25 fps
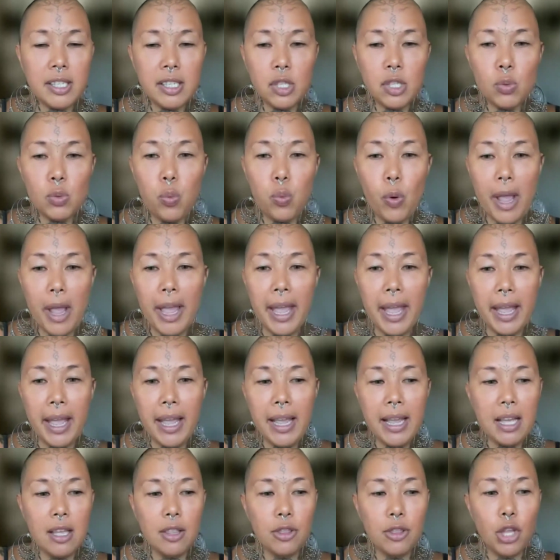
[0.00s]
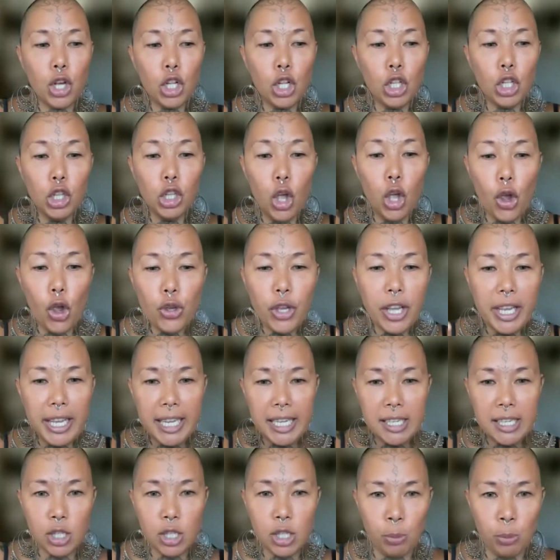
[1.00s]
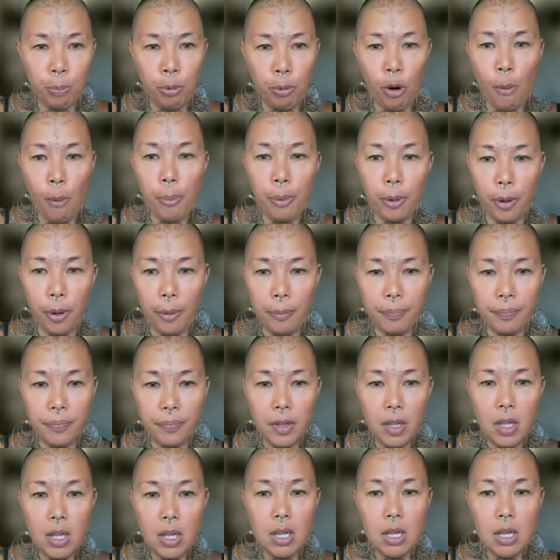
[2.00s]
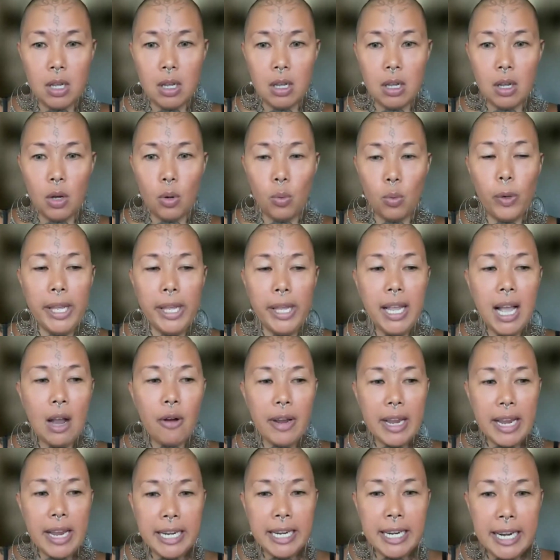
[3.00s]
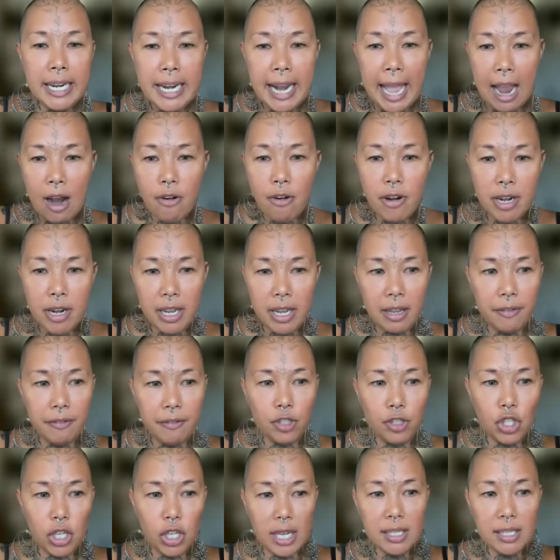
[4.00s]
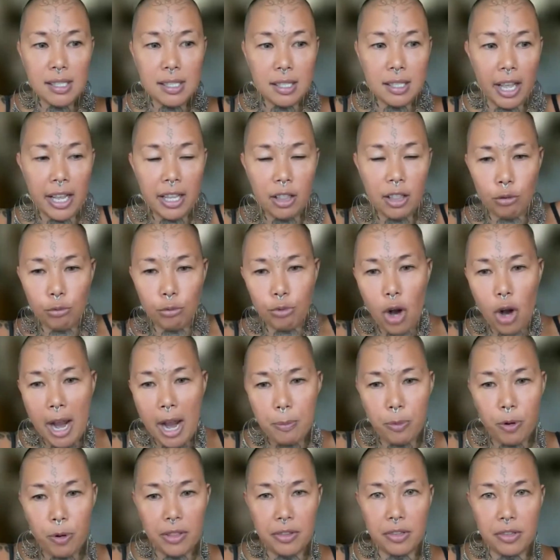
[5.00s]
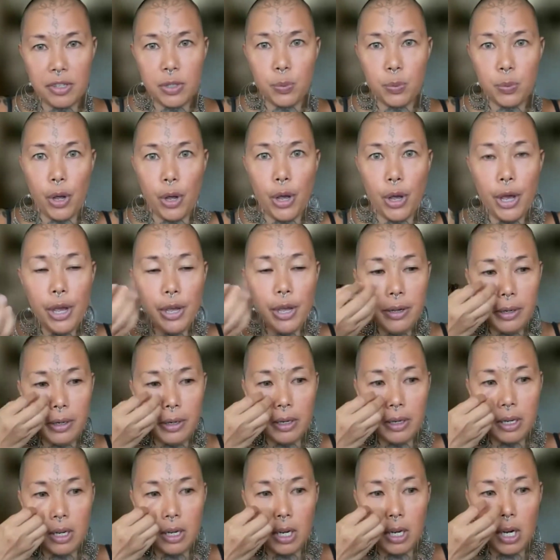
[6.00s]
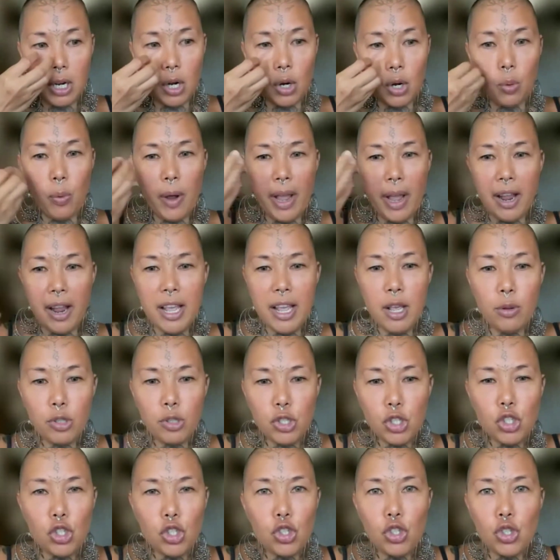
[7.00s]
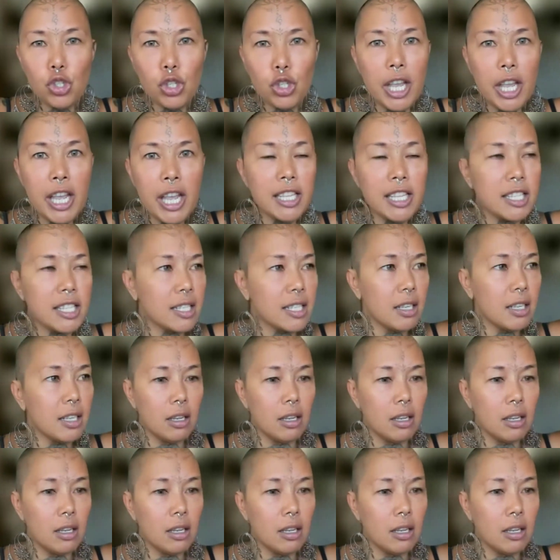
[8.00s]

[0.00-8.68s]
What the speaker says: This is where the cloak is the problem. We are in a narrative, just like the Wright brothers were, where it's